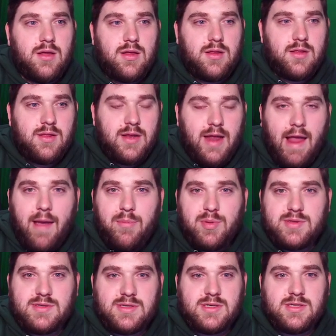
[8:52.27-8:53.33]
that
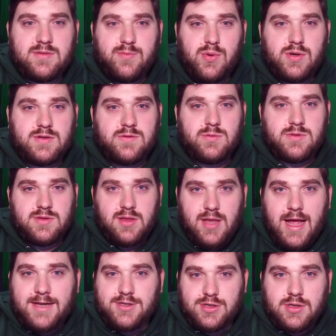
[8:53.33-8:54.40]
happens in his books was
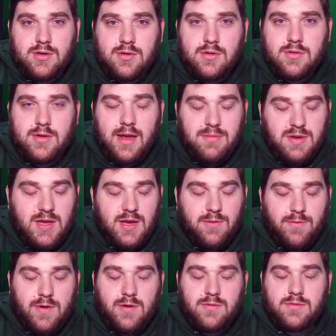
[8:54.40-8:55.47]
logical. I mean, he
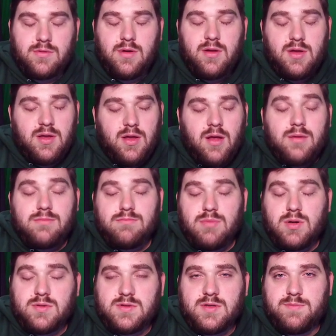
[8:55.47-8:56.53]
wrote
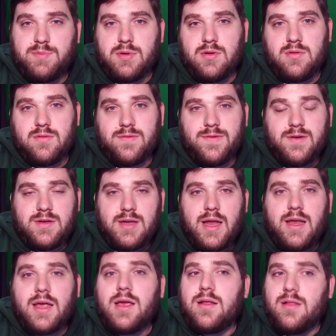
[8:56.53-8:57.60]
multiple
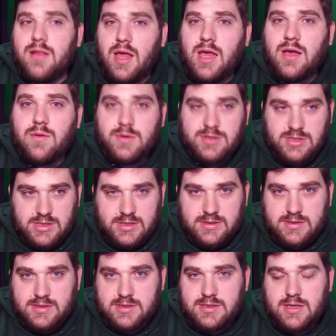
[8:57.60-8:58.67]
phonetic
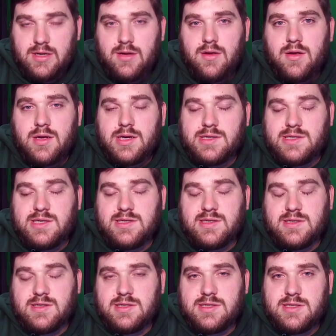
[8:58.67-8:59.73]
languages because he's
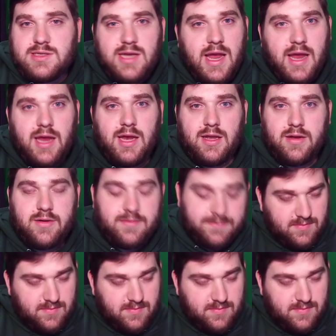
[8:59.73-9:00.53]
insane.